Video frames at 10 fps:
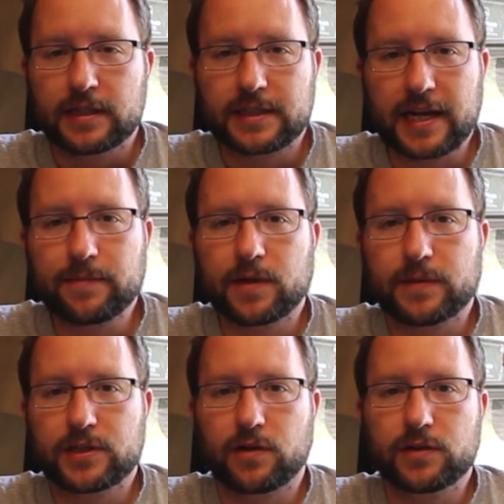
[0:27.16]
Today I'm going to
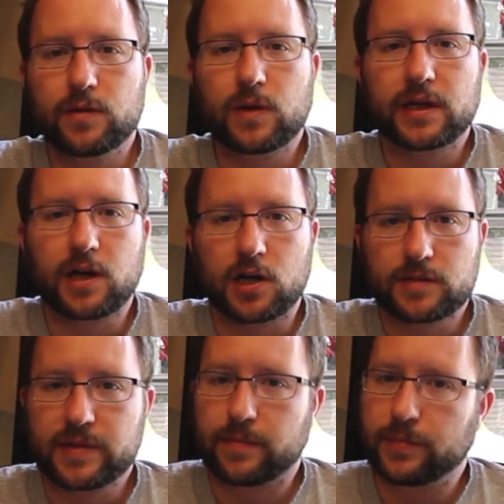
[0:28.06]
be showing you what it
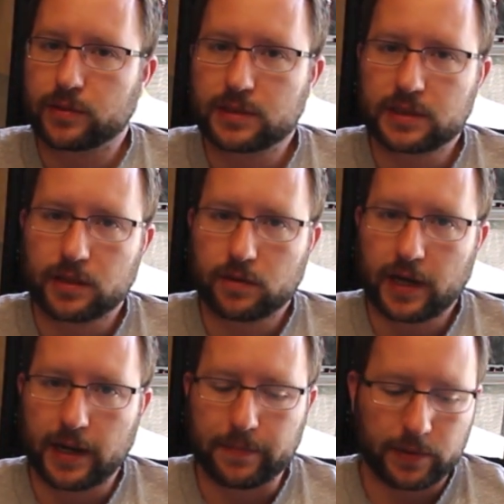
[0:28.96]
cost me to build this little
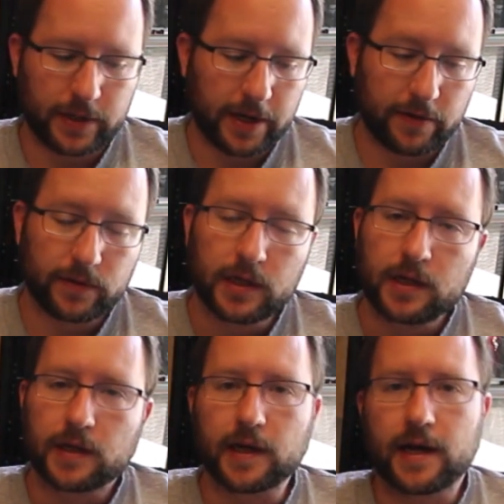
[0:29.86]
camper. Now,
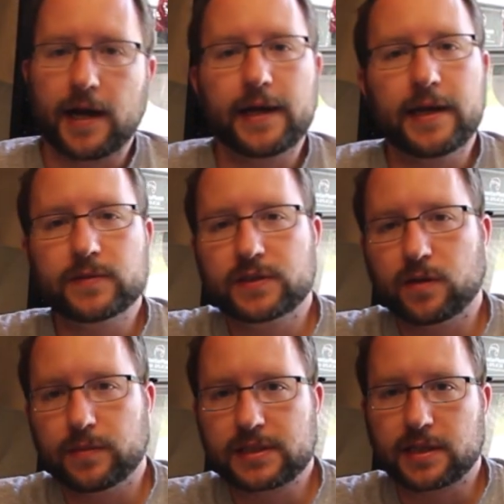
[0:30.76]
I am
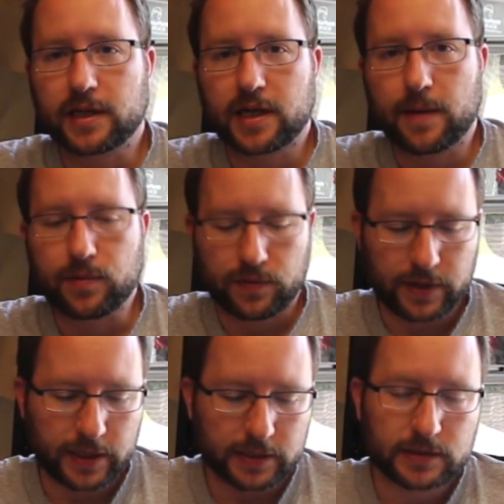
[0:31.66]
still missing a couple
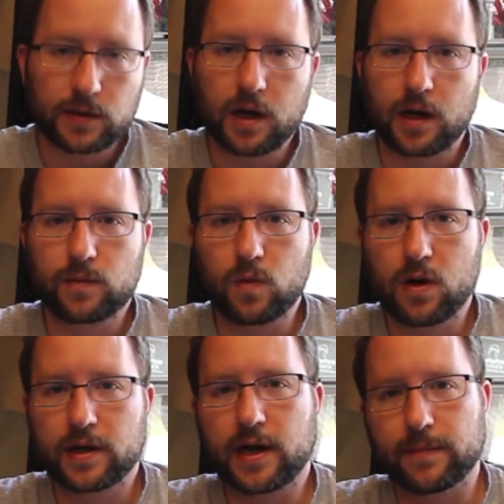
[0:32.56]
things.
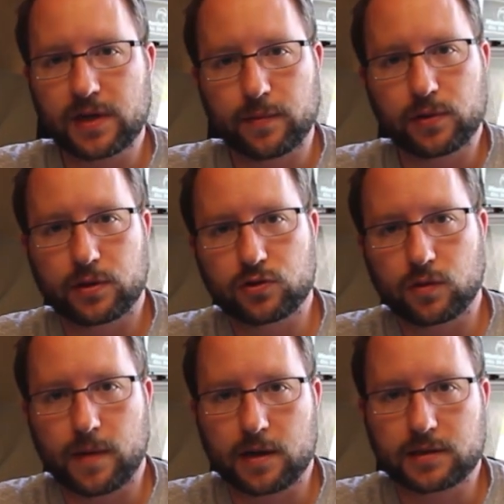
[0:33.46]
One, I'm going to put a
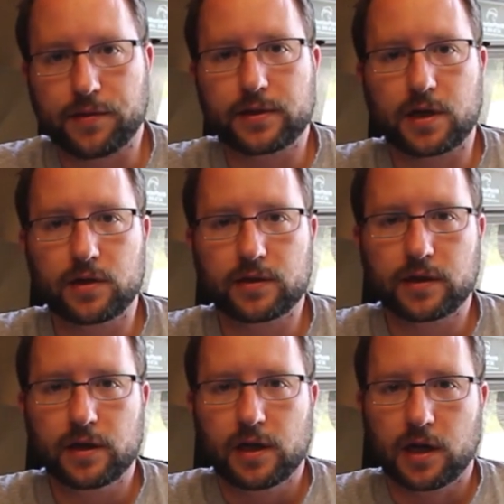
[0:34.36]
toolbox on the tongue.
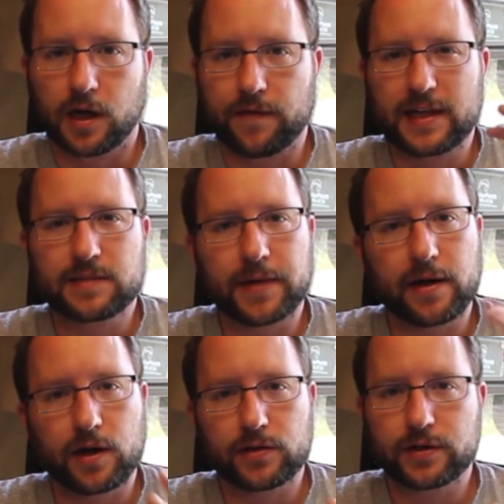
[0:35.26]
That's
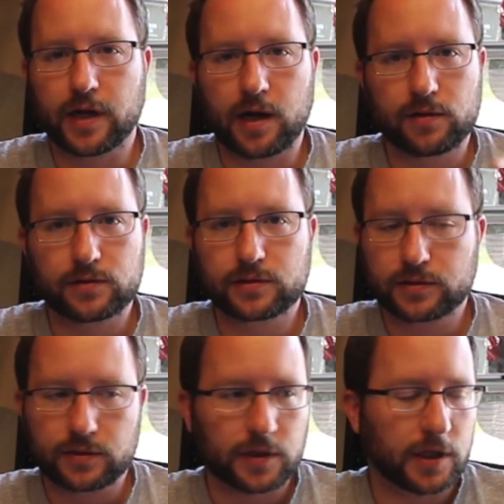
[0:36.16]
about
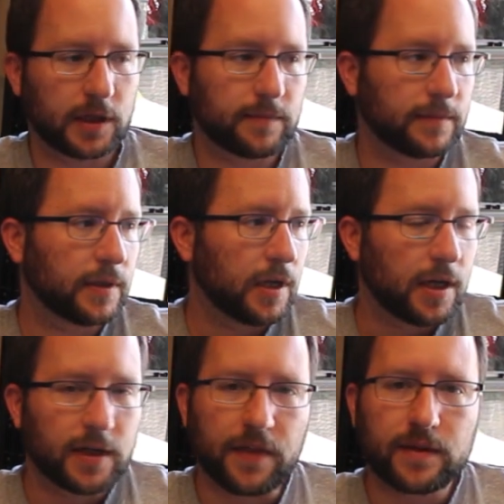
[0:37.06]
$100.
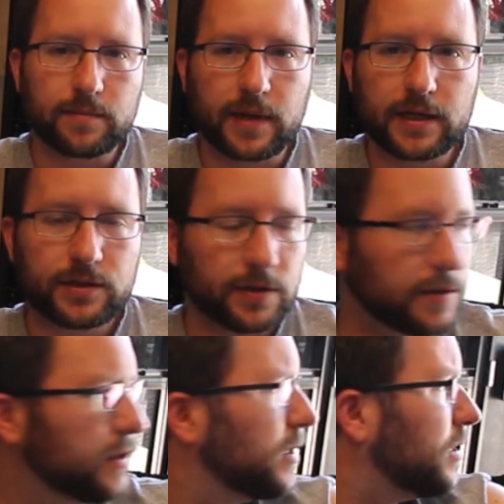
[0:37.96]
Nothing major.